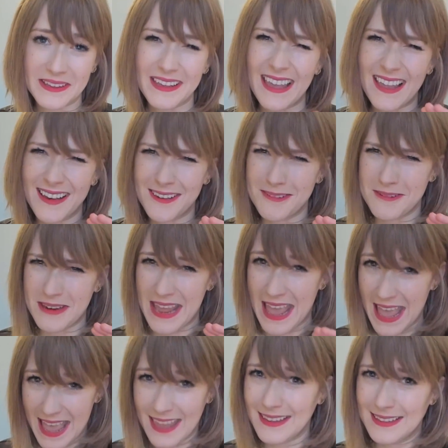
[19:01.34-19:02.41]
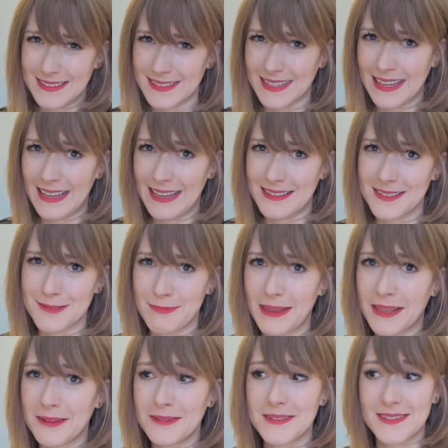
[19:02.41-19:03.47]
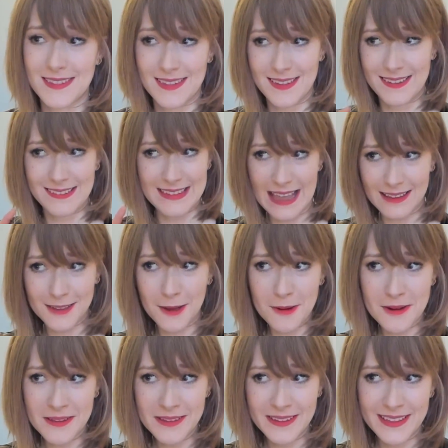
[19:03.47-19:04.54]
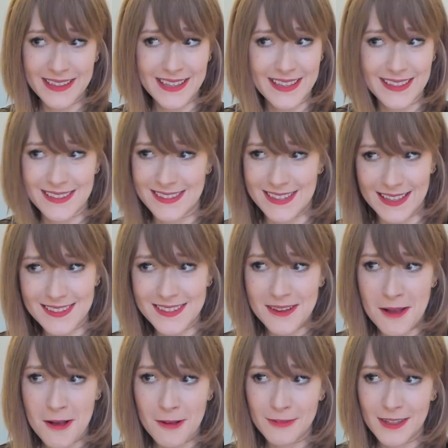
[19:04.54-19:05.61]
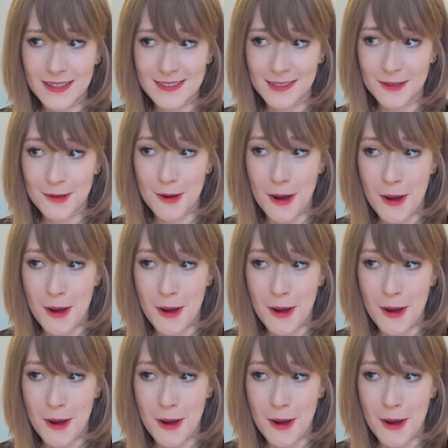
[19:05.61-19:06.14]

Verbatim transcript: can learn any skills because that girl, six and a half years ago,